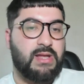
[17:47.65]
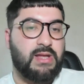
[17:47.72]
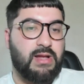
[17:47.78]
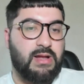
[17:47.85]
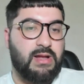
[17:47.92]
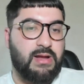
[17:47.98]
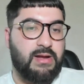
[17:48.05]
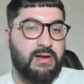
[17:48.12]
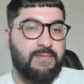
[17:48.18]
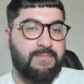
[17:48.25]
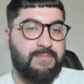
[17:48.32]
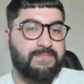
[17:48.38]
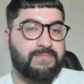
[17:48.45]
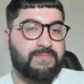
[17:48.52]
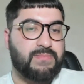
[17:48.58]

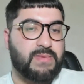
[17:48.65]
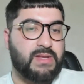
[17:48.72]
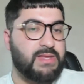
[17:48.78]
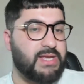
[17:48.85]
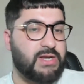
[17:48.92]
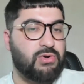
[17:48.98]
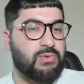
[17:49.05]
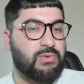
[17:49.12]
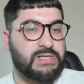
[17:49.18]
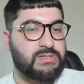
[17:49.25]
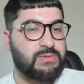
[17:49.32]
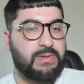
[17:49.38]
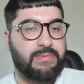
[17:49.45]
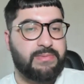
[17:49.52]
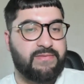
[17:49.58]
There could
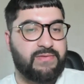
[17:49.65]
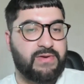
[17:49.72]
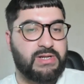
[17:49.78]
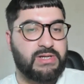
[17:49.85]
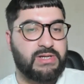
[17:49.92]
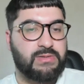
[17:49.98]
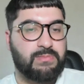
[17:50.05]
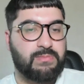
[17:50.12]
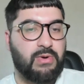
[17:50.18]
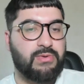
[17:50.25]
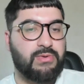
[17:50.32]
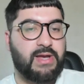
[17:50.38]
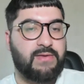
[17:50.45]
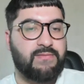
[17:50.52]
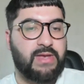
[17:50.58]
possibly be a finish.
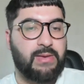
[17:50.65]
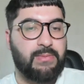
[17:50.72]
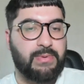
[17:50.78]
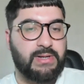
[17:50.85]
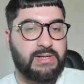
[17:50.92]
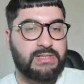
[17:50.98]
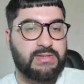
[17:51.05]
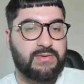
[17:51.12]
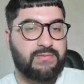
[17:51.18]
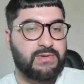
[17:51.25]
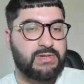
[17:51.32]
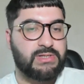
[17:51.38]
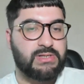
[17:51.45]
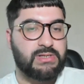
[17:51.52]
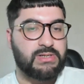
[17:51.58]
Both have capabilities of
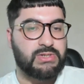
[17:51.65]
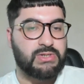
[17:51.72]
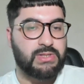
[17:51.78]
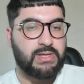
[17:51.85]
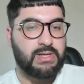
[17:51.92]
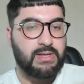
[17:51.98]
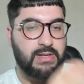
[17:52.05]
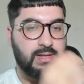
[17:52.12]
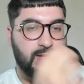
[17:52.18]
finishing each other,